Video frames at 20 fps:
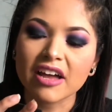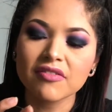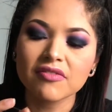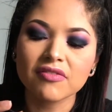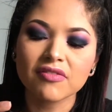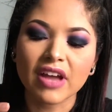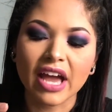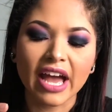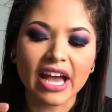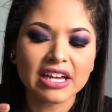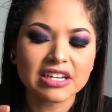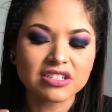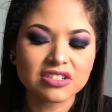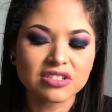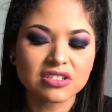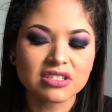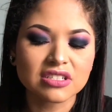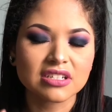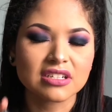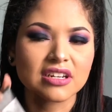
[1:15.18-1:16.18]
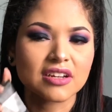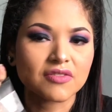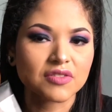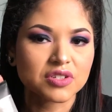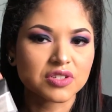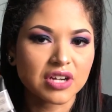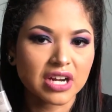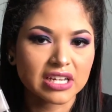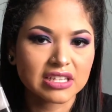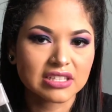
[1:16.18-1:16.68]
I've actually never
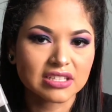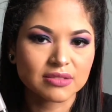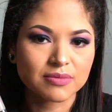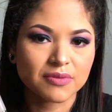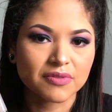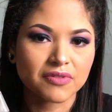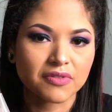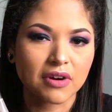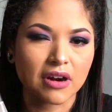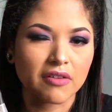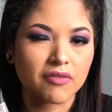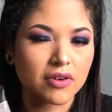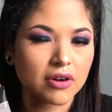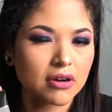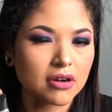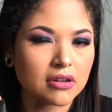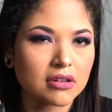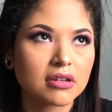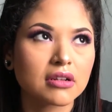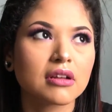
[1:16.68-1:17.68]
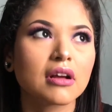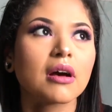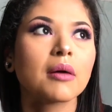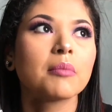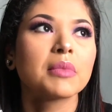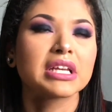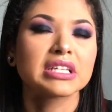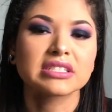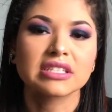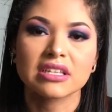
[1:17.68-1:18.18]
tried this before. I've heard
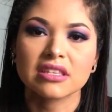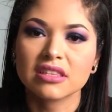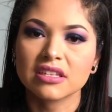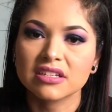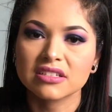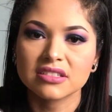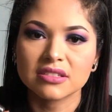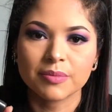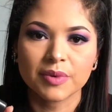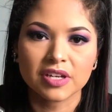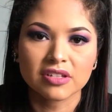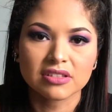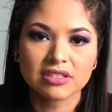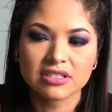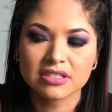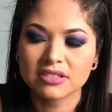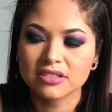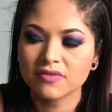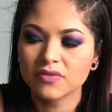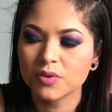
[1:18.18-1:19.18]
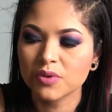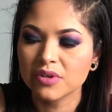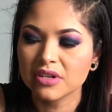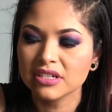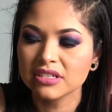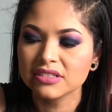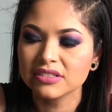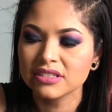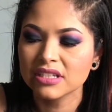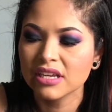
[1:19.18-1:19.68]
amazing things about this, of
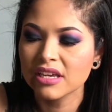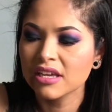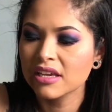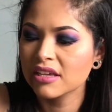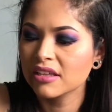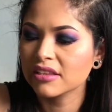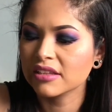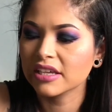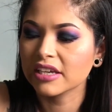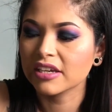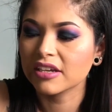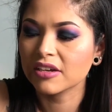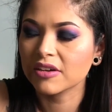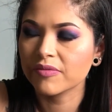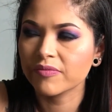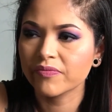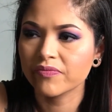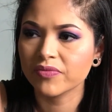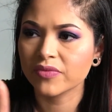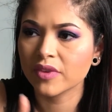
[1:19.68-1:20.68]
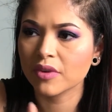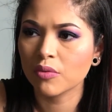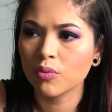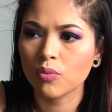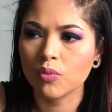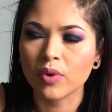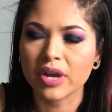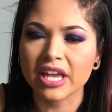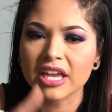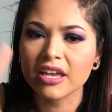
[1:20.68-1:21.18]
course. Like,
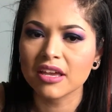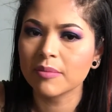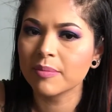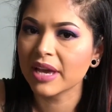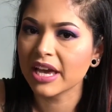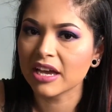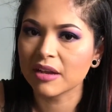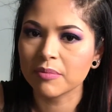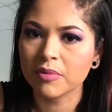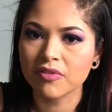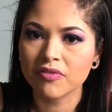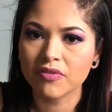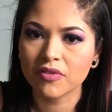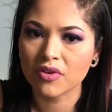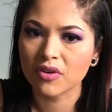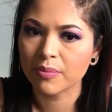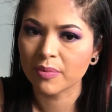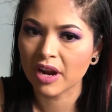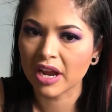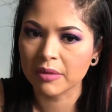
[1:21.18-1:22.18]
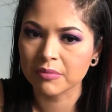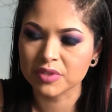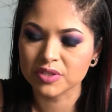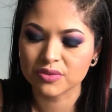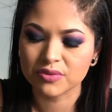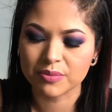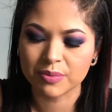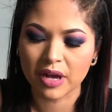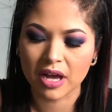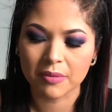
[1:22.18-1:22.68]
way back before
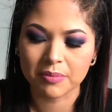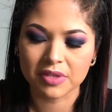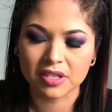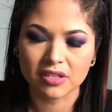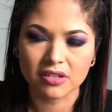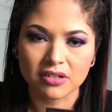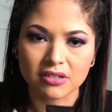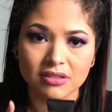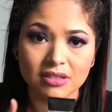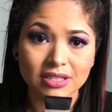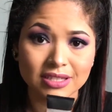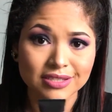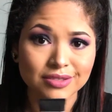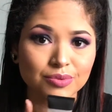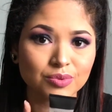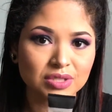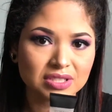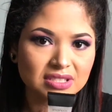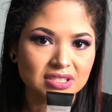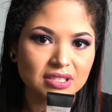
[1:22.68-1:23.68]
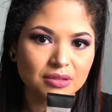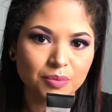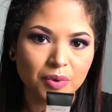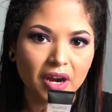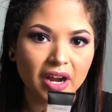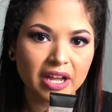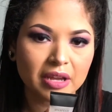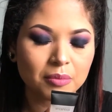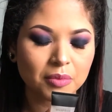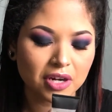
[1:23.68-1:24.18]
primers were popular, this was the
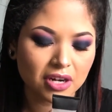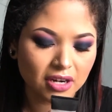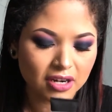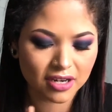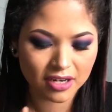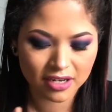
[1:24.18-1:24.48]
primer.